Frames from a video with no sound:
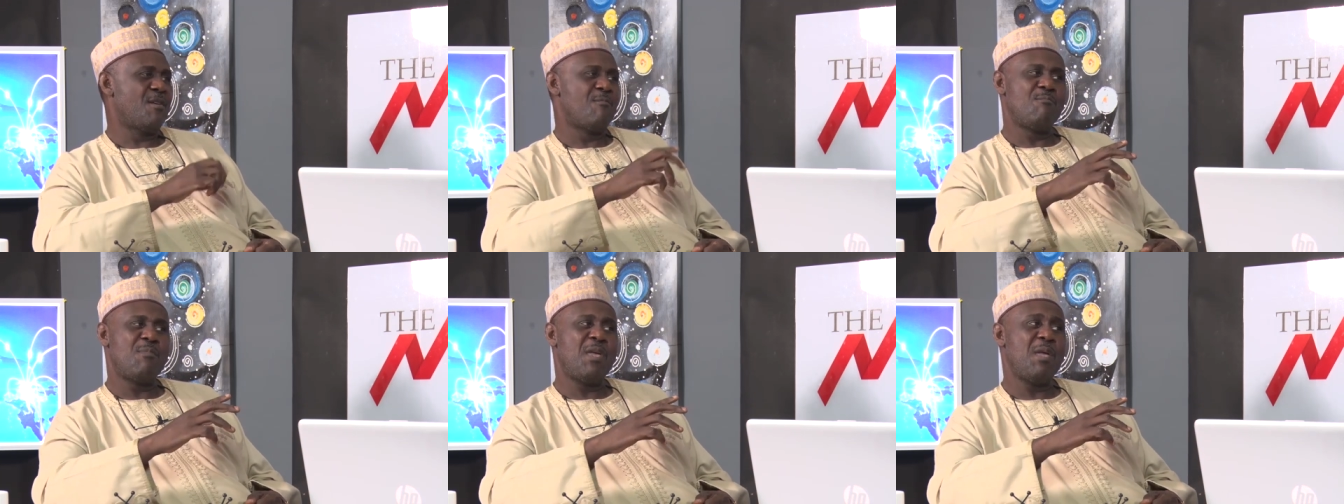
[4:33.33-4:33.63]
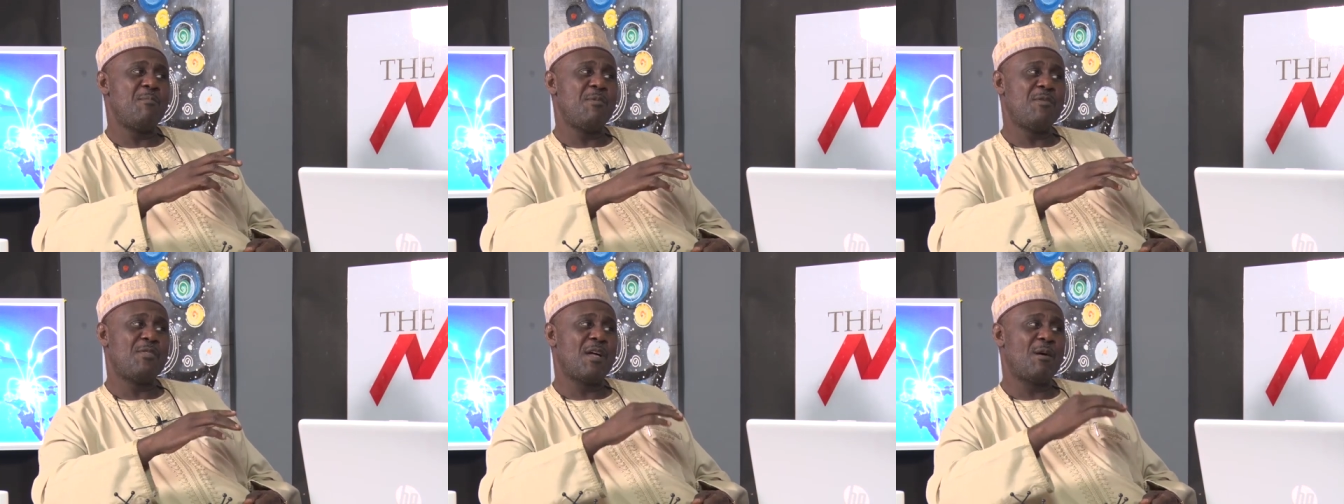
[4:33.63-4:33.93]

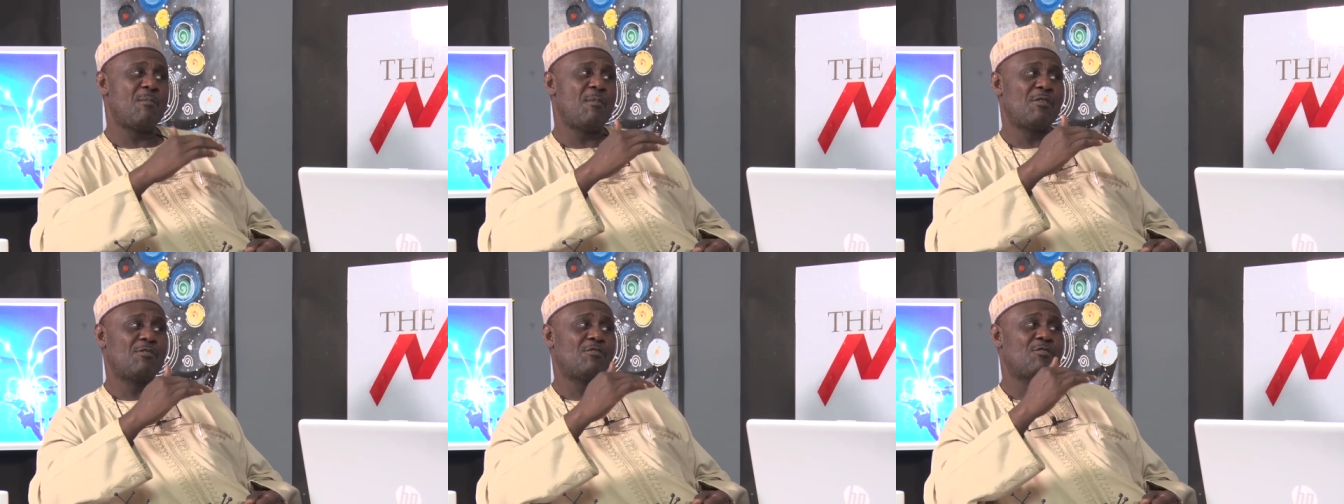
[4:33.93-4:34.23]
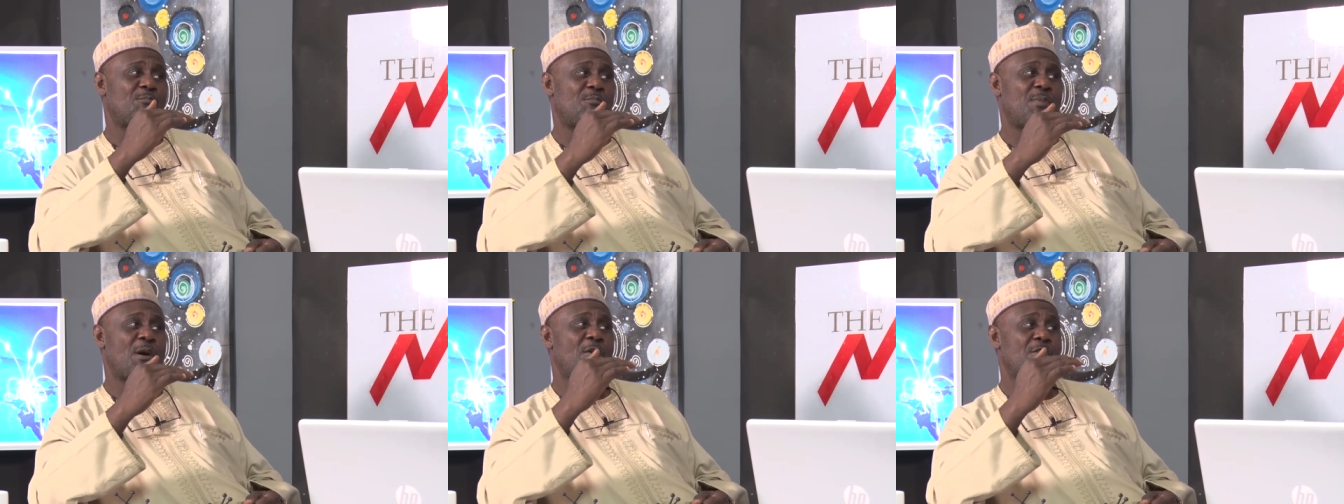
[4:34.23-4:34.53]
maybe the amount
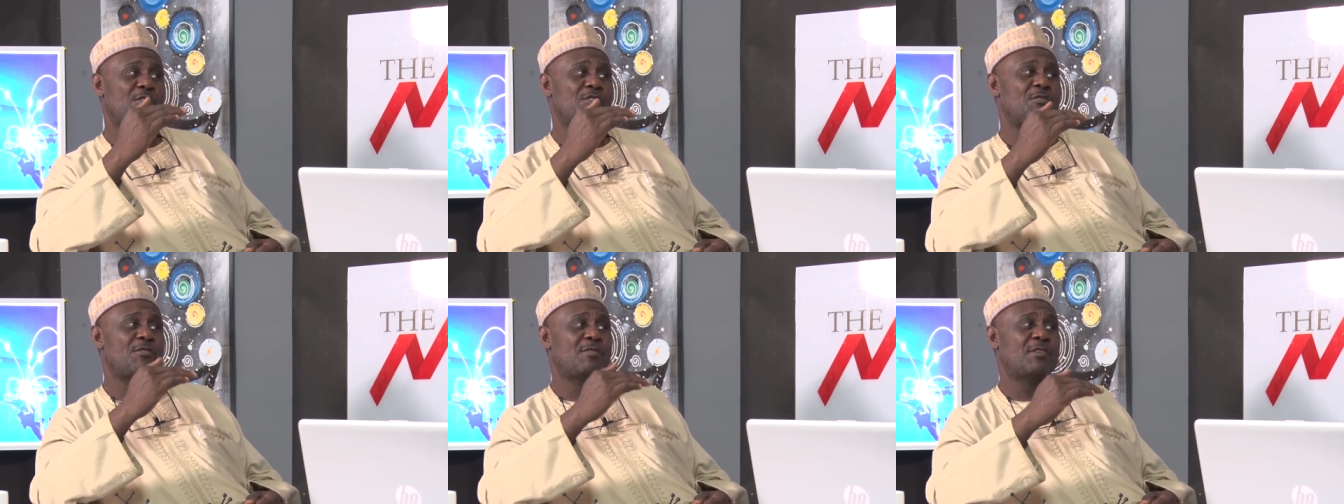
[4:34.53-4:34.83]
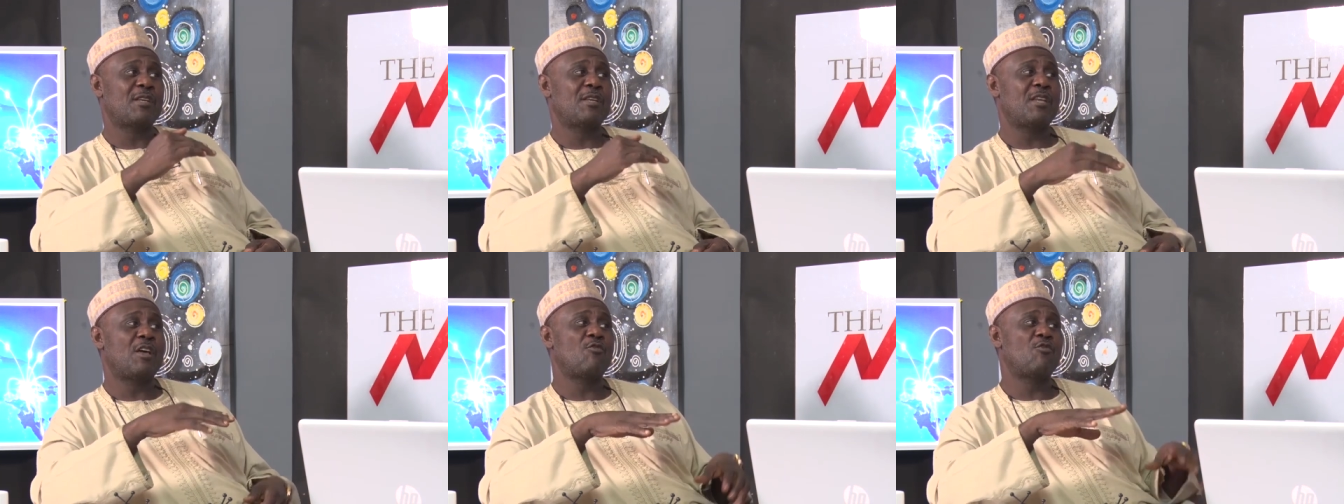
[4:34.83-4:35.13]
of power
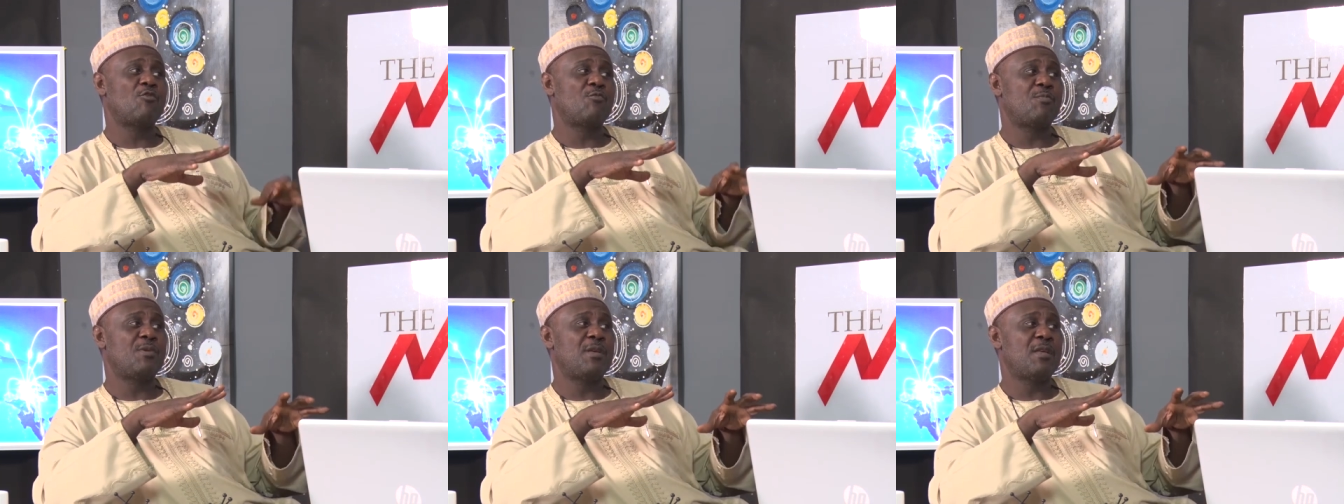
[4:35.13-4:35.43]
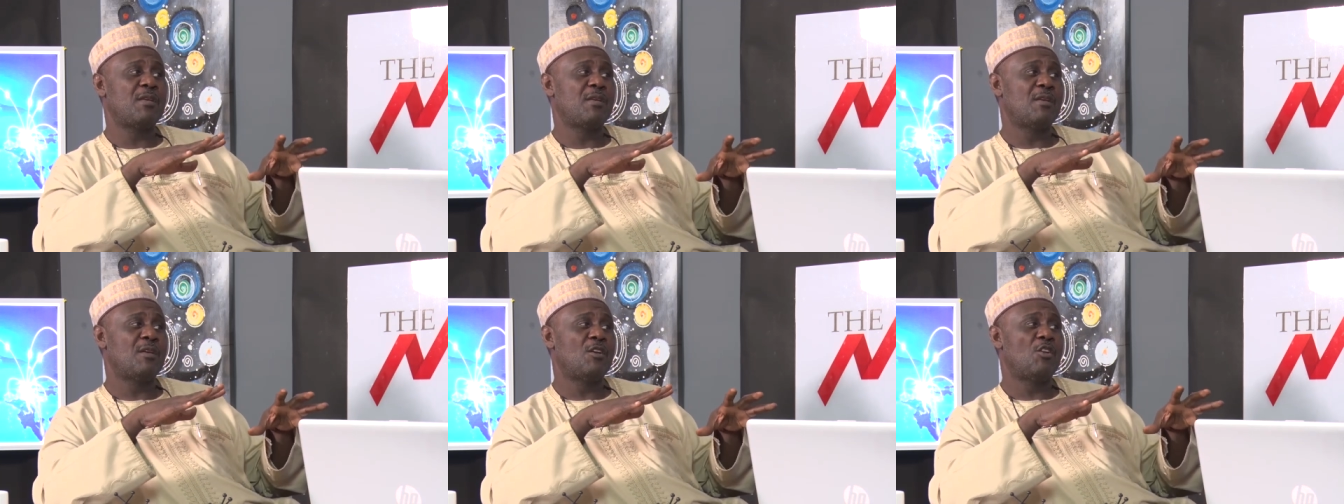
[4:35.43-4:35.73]
generated now would
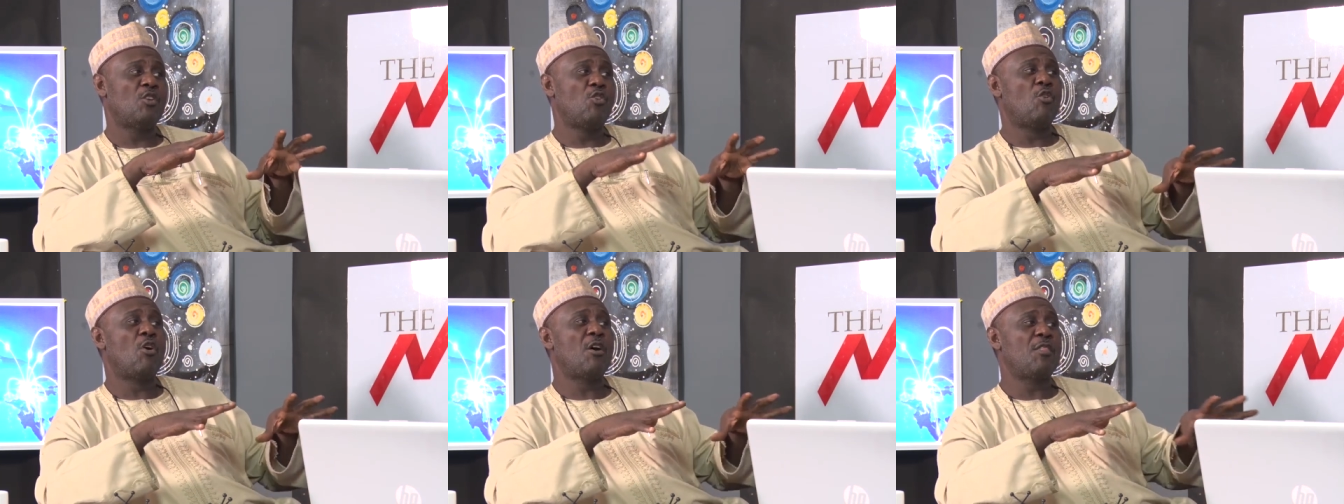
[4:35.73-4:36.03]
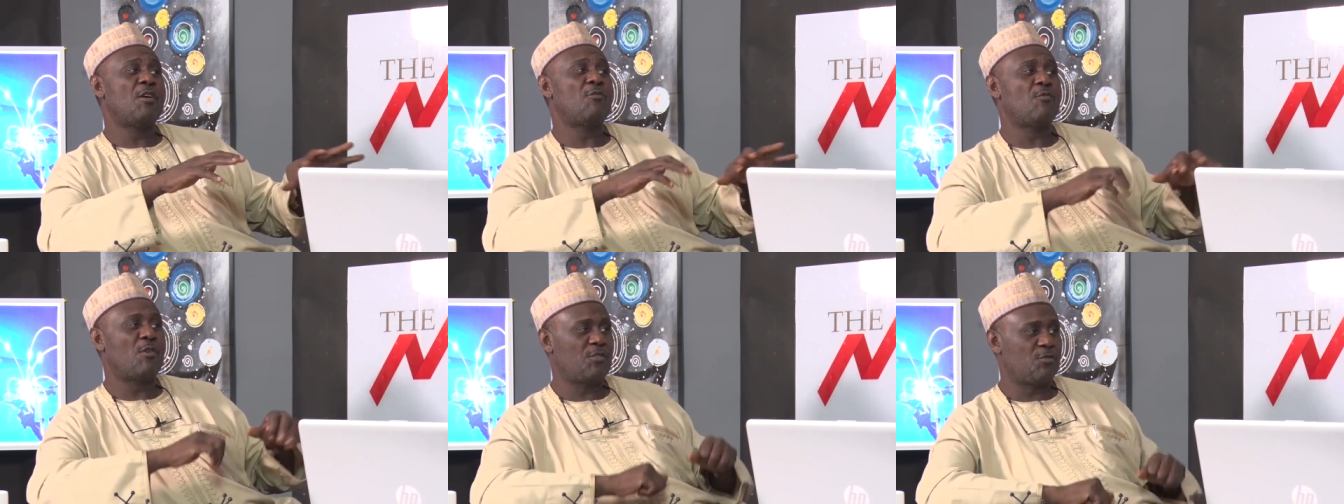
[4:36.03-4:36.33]
be lower
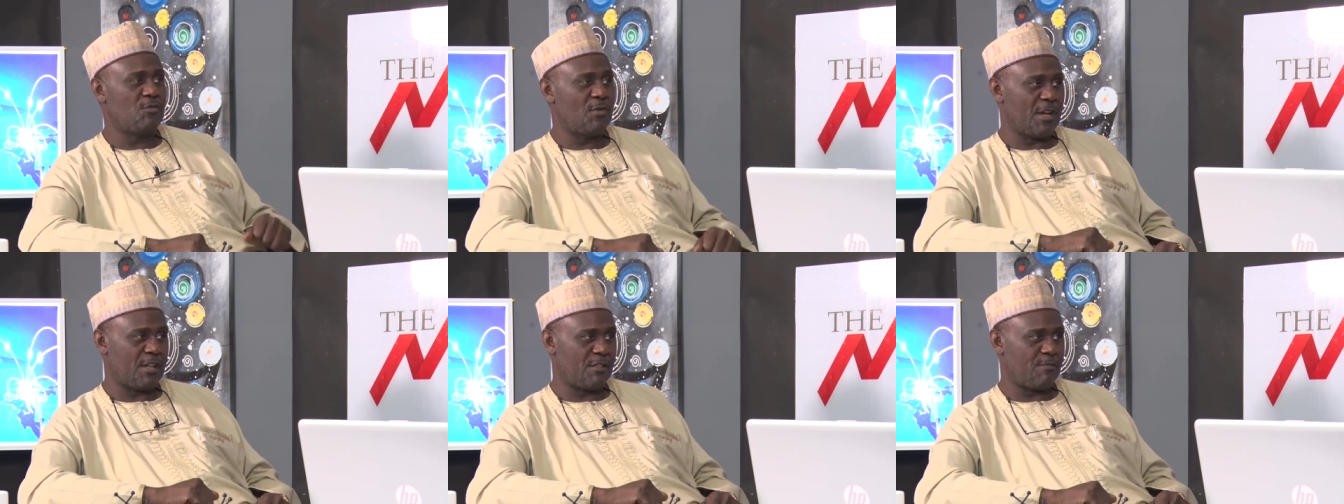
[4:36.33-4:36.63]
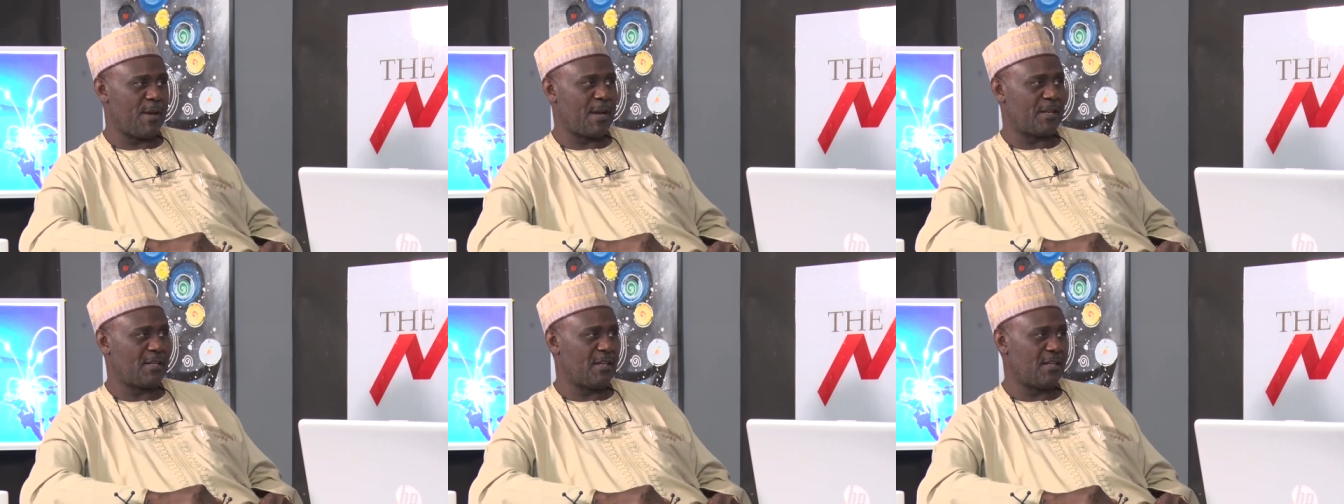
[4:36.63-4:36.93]
than what you
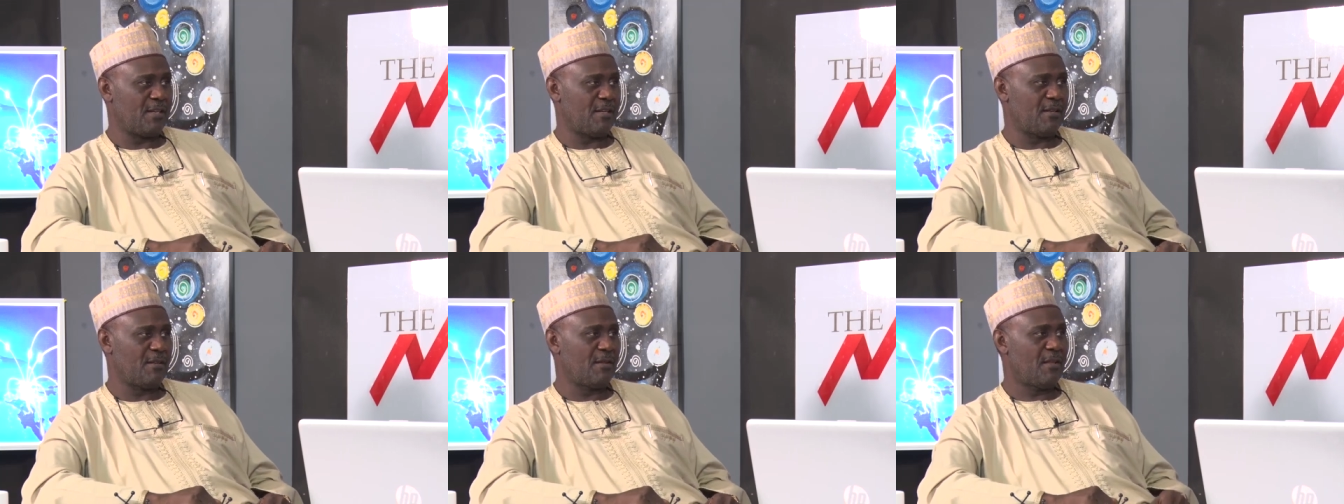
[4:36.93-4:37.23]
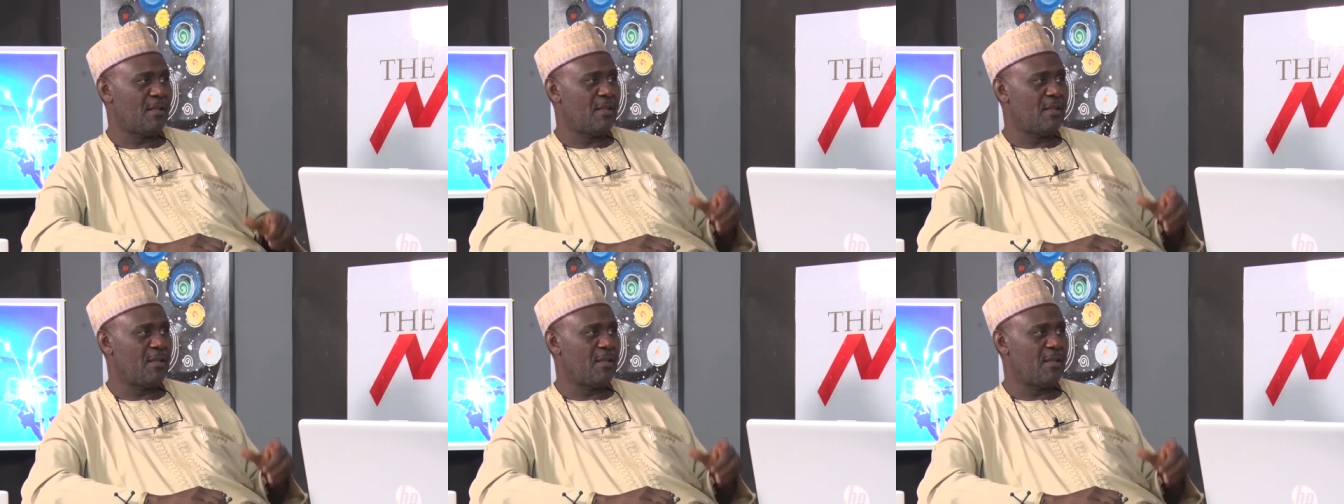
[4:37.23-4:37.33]
expected. But